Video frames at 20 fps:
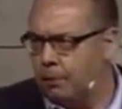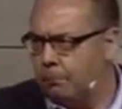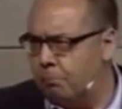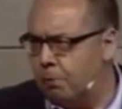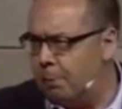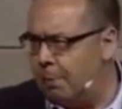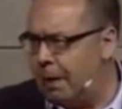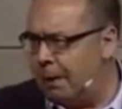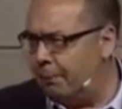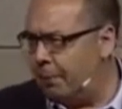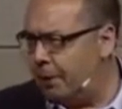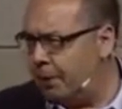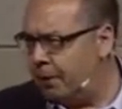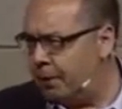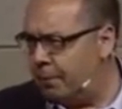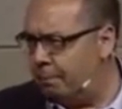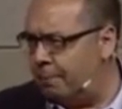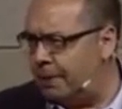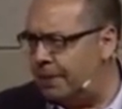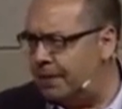Remember,
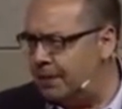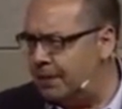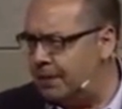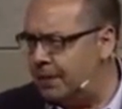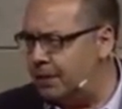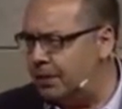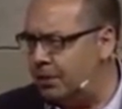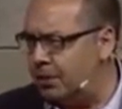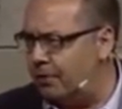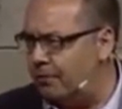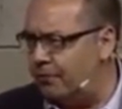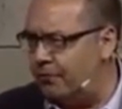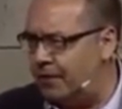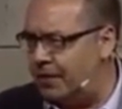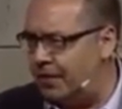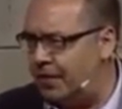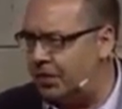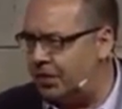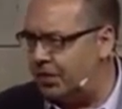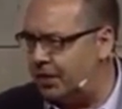the business of
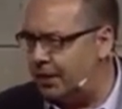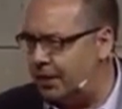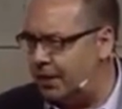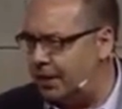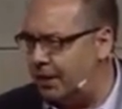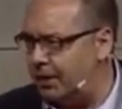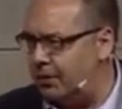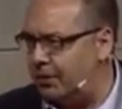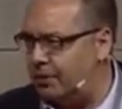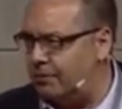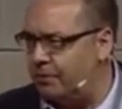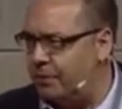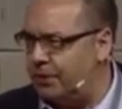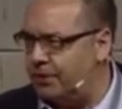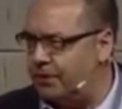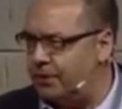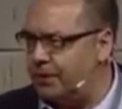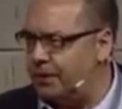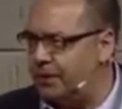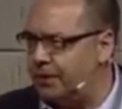teaching in
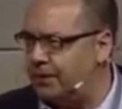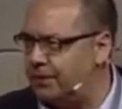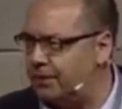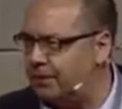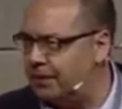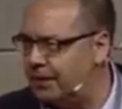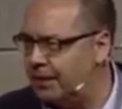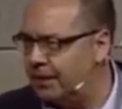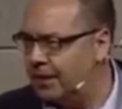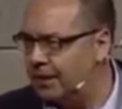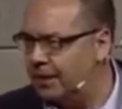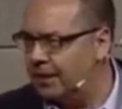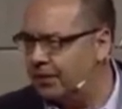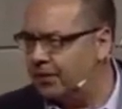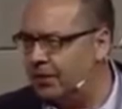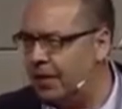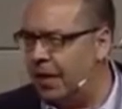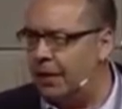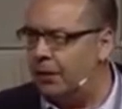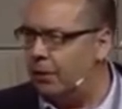universities
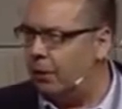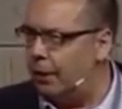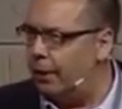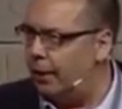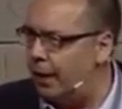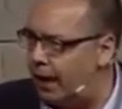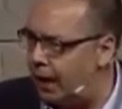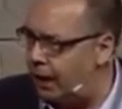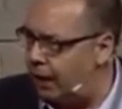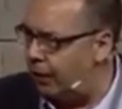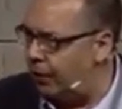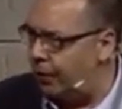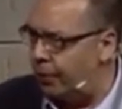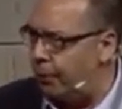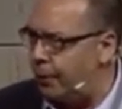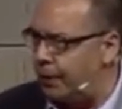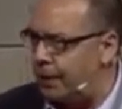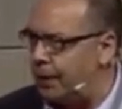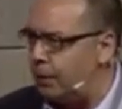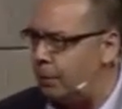is done on a
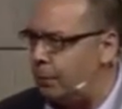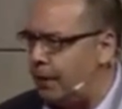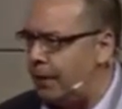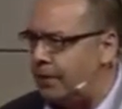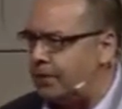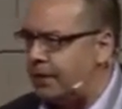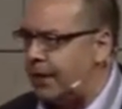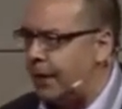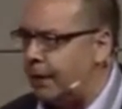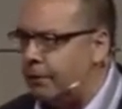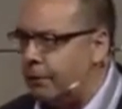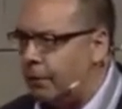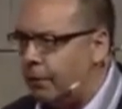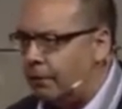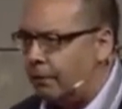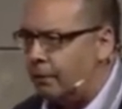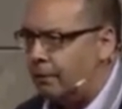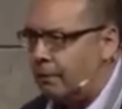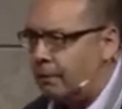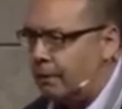13-week
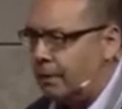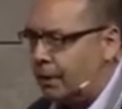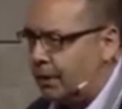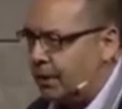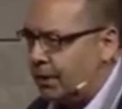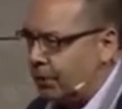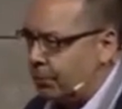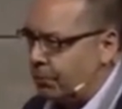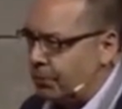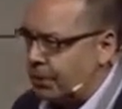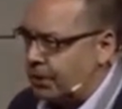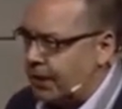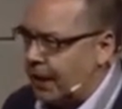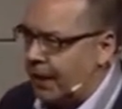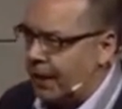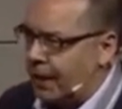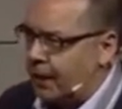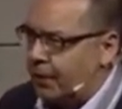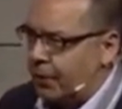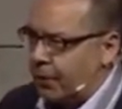schedule,
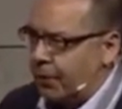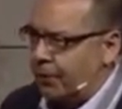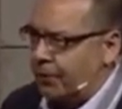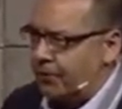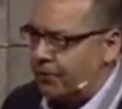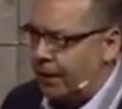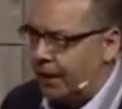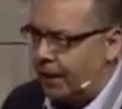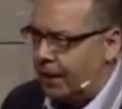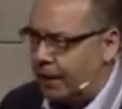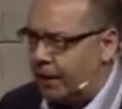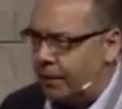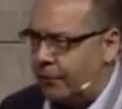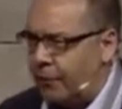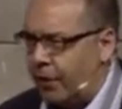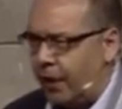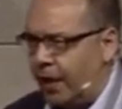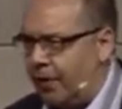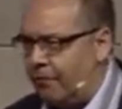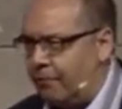Tuesday and Thursday.
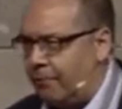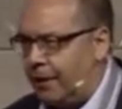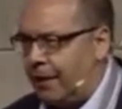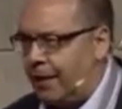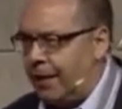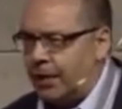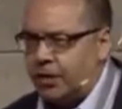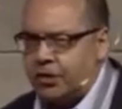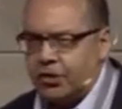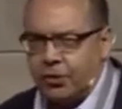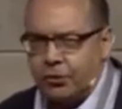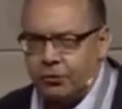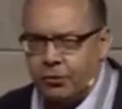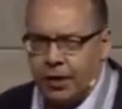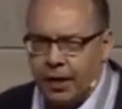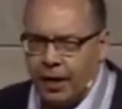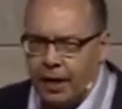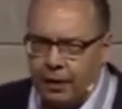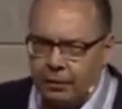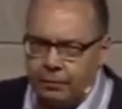If I have my lecture
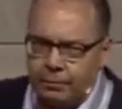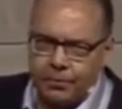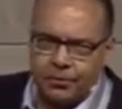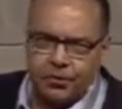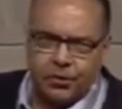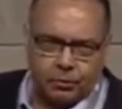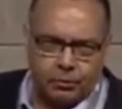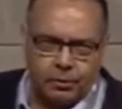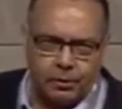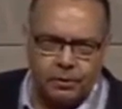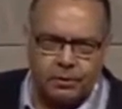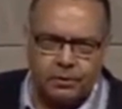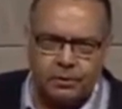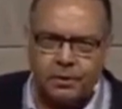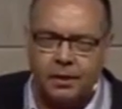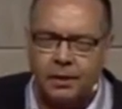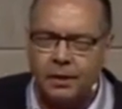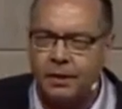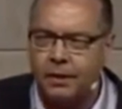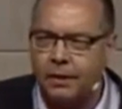today with students,
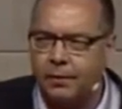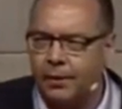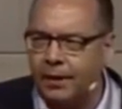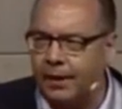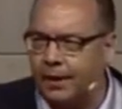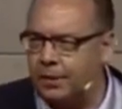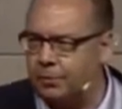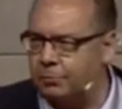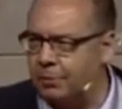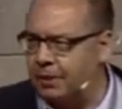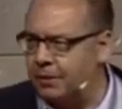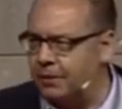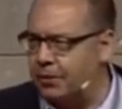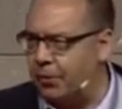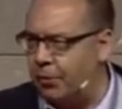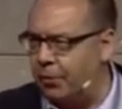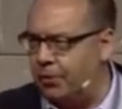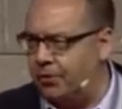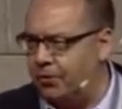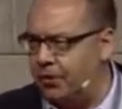the next one is
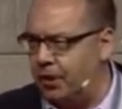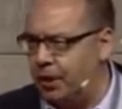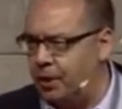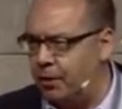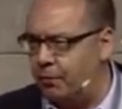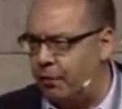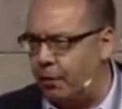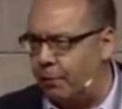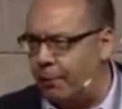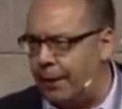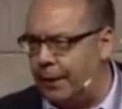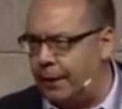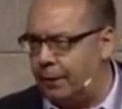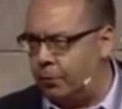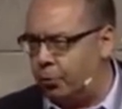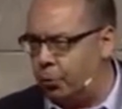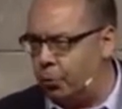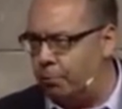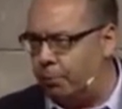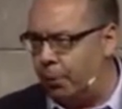Thursday, and if I run
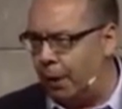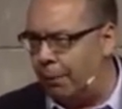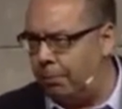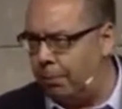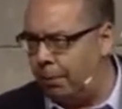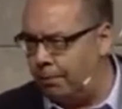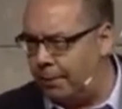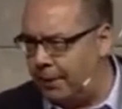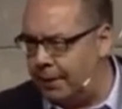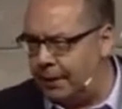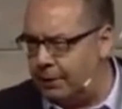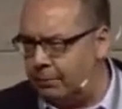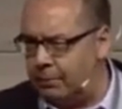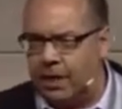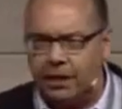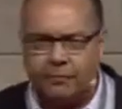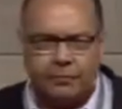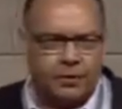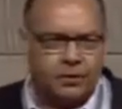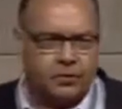into a problem, I need to
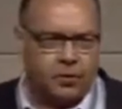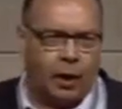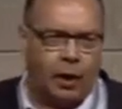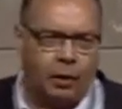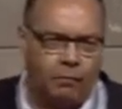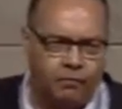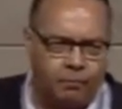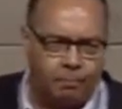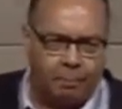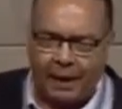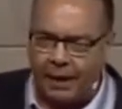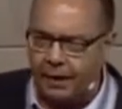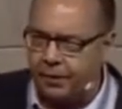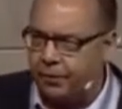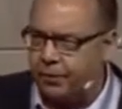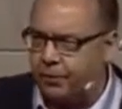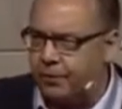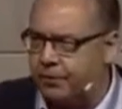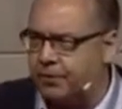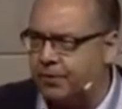have it solved by
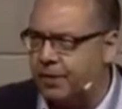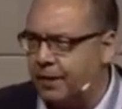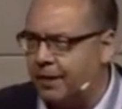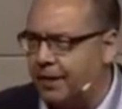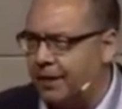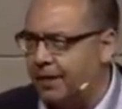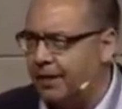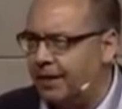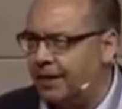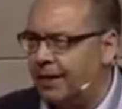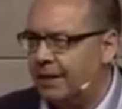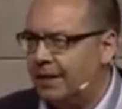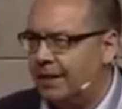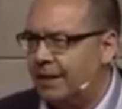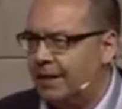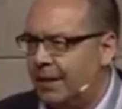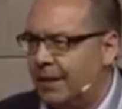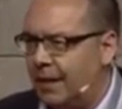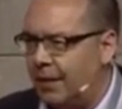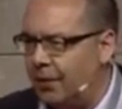Thursday.
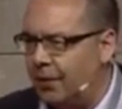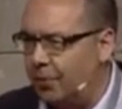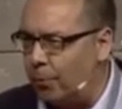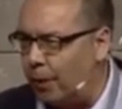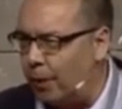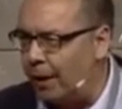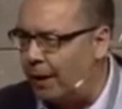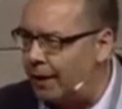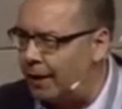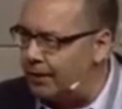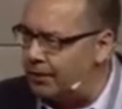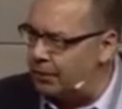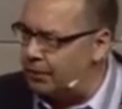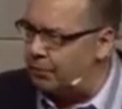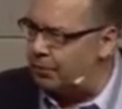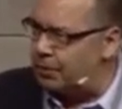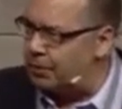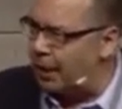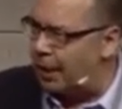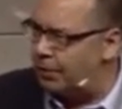Otherwise, you
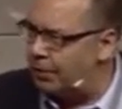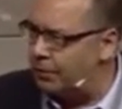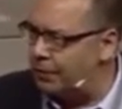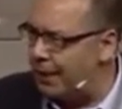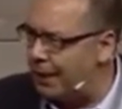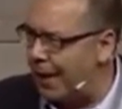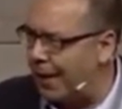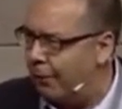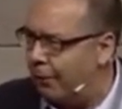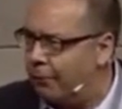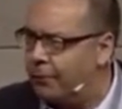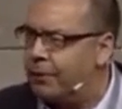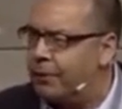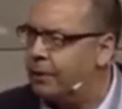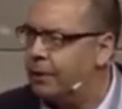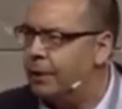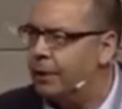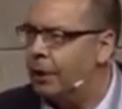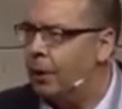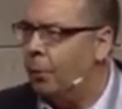start to doubt
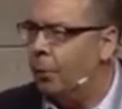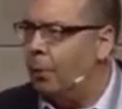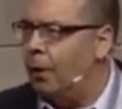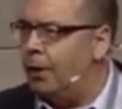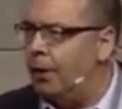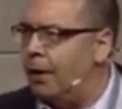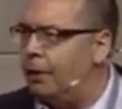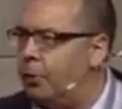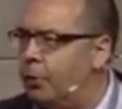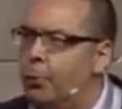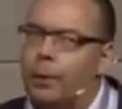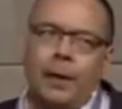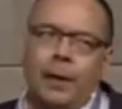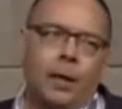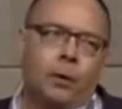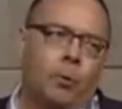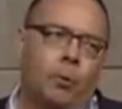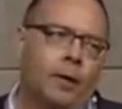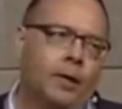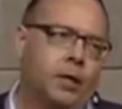whether you
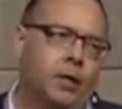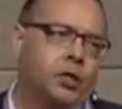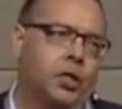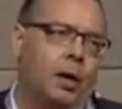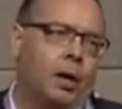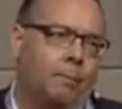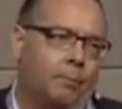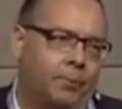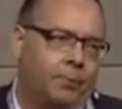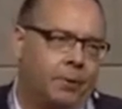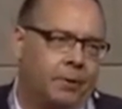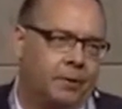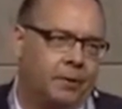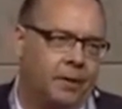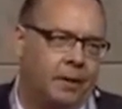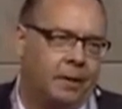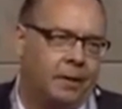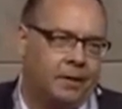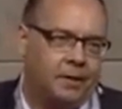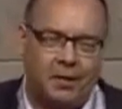really want to jump
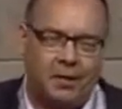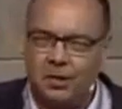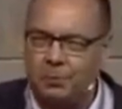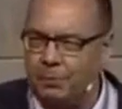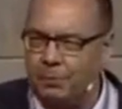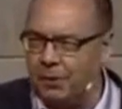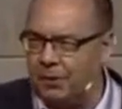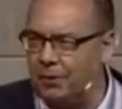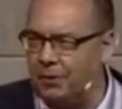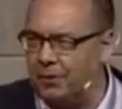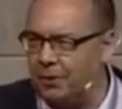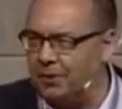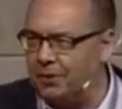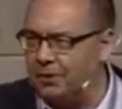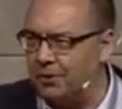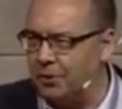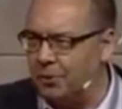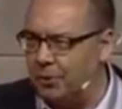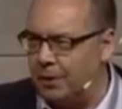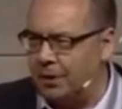just
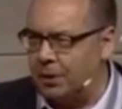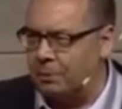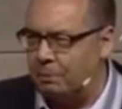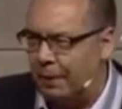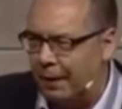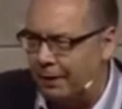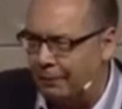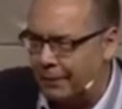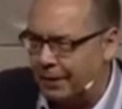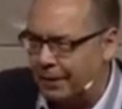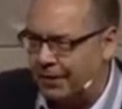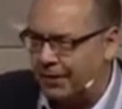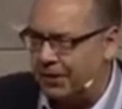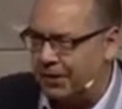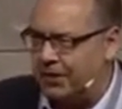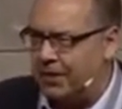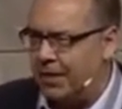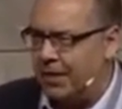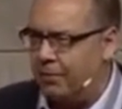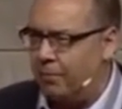because your inspiring
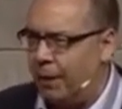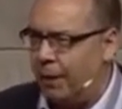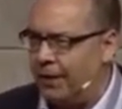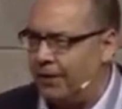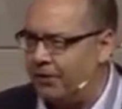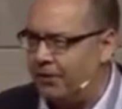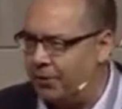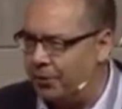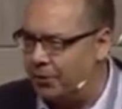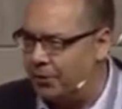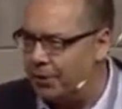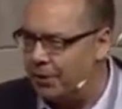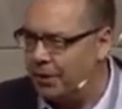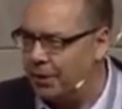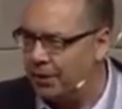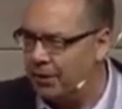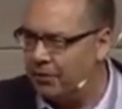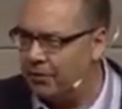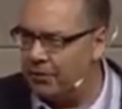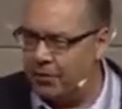teacher invites you
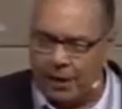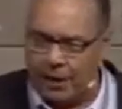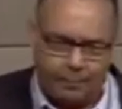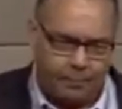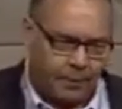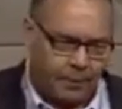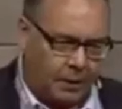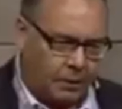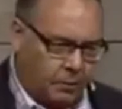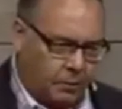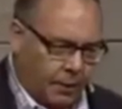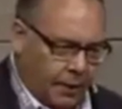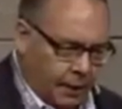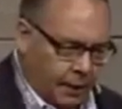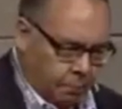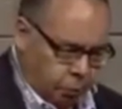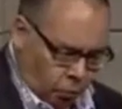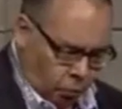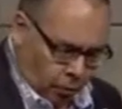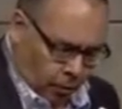to jump into
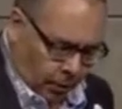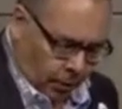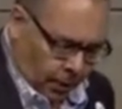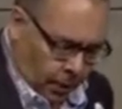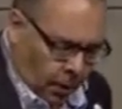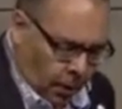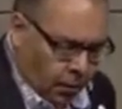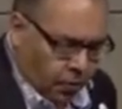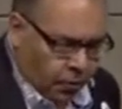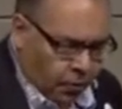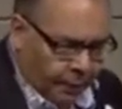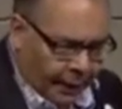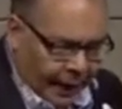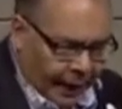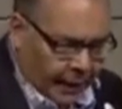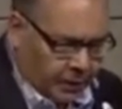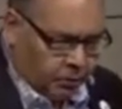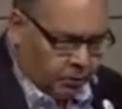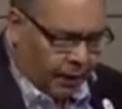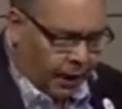that pool. So we
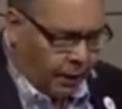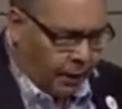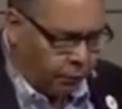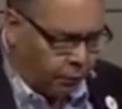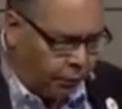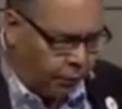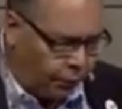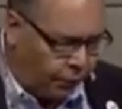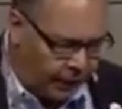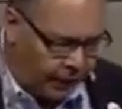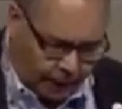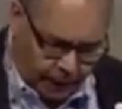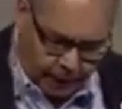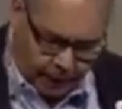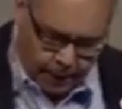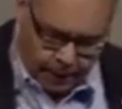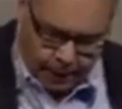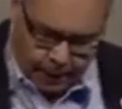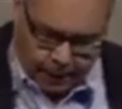actually have to fill